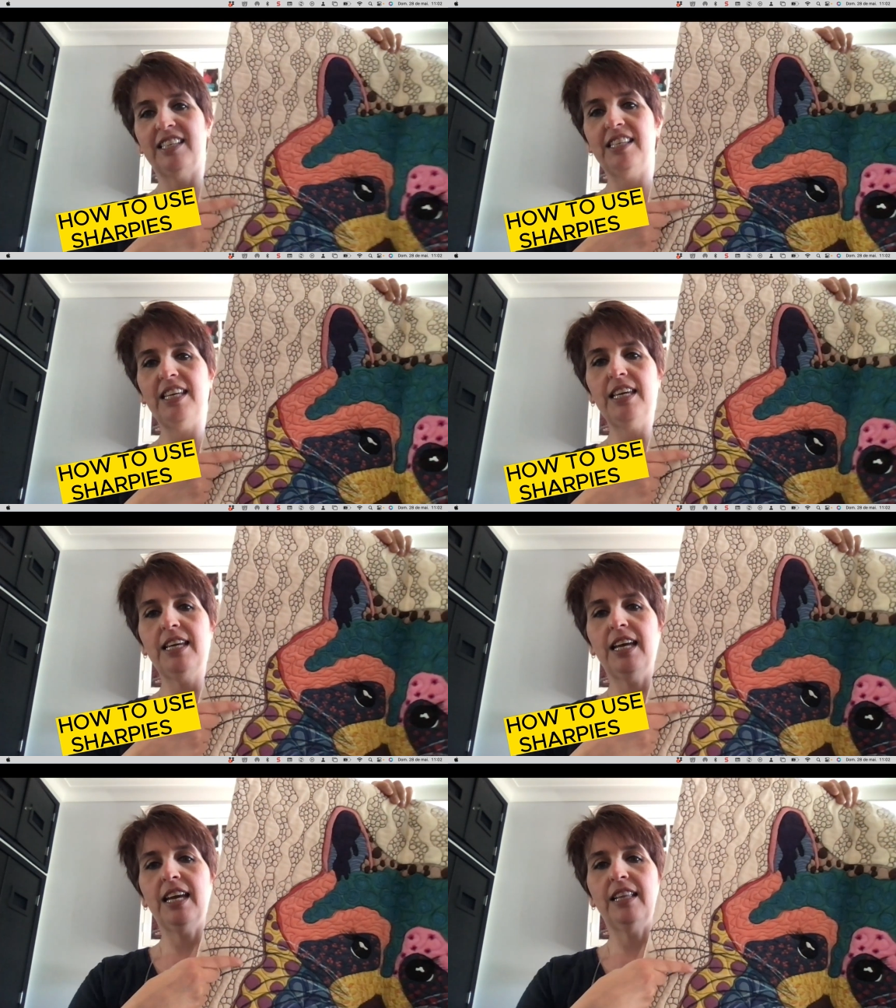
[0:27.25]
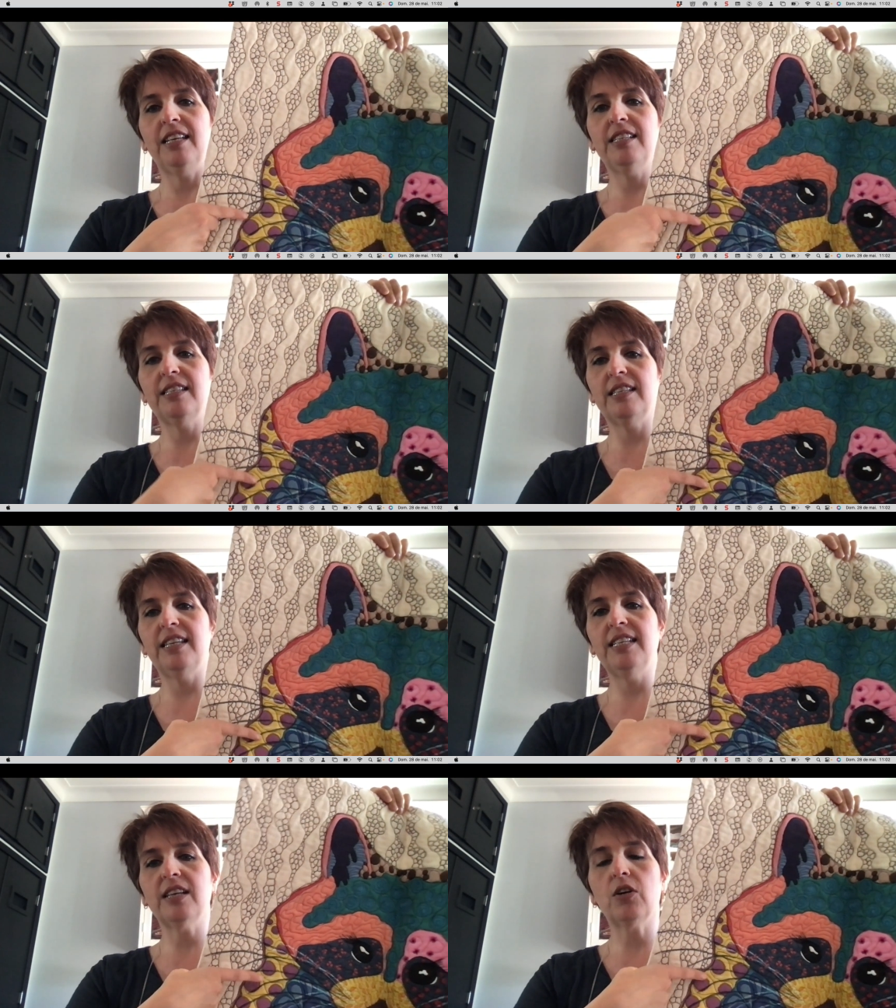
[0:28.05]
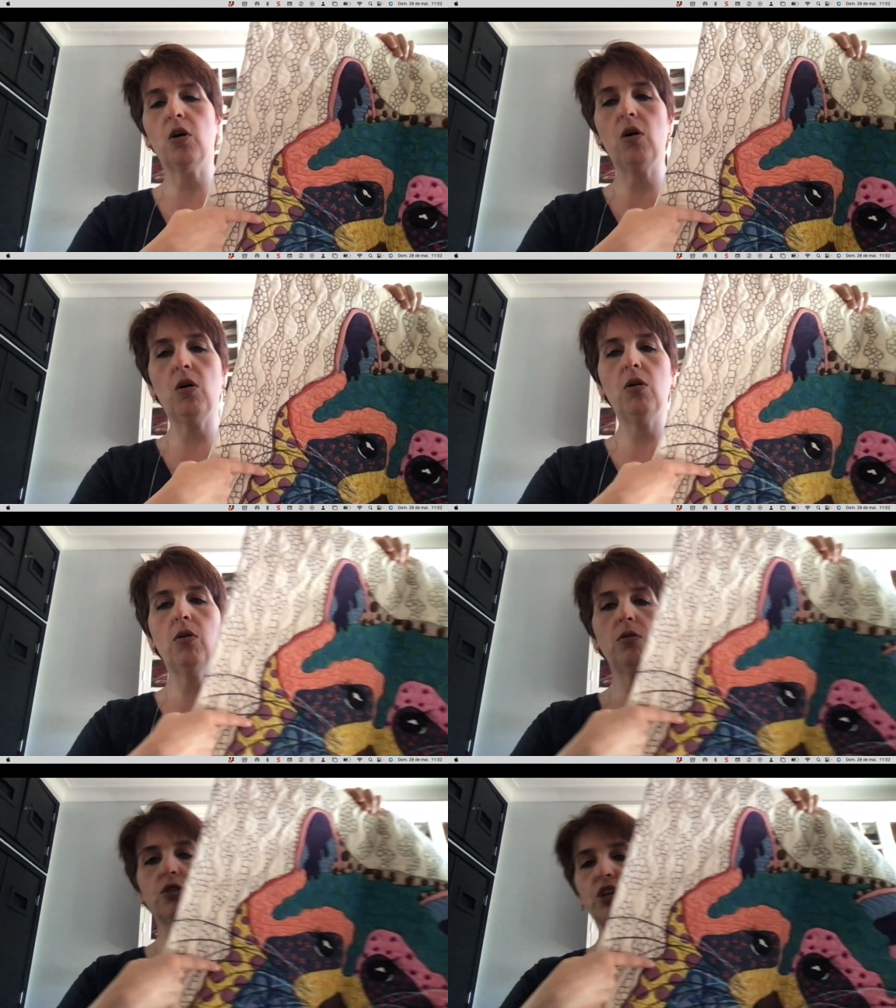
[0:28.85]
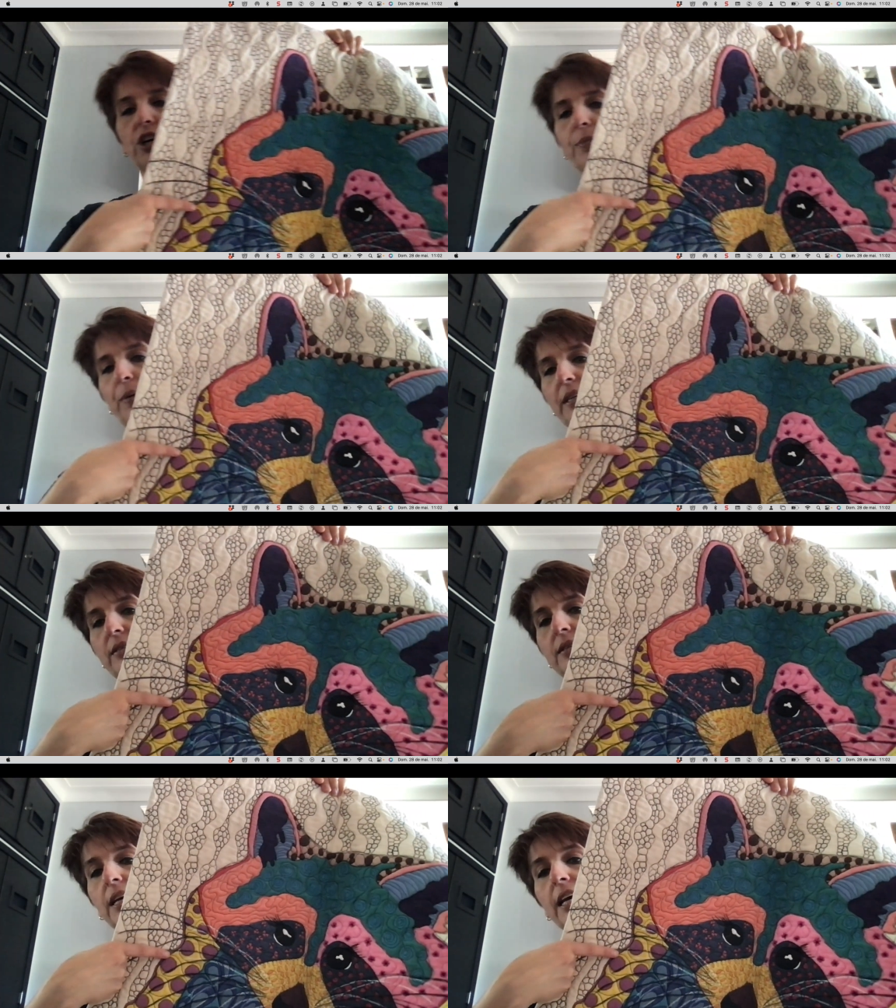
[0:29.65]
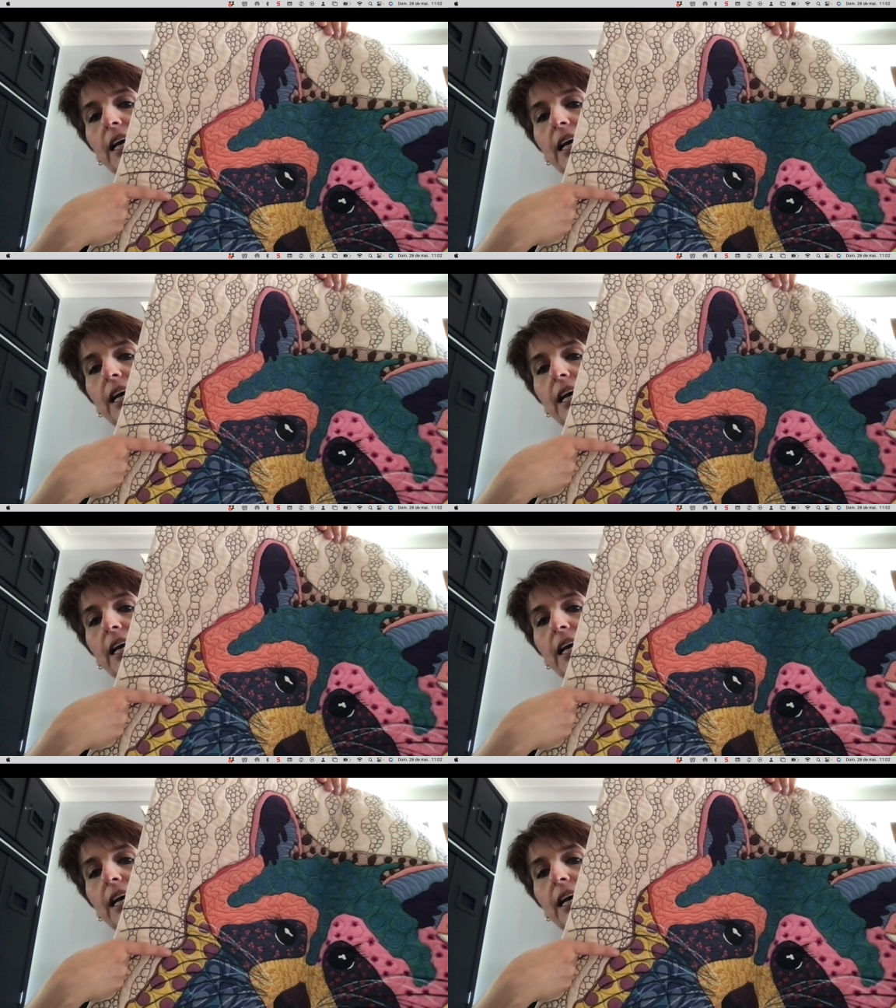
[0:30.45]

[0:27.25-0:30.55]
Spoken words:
See? These are all sharpies.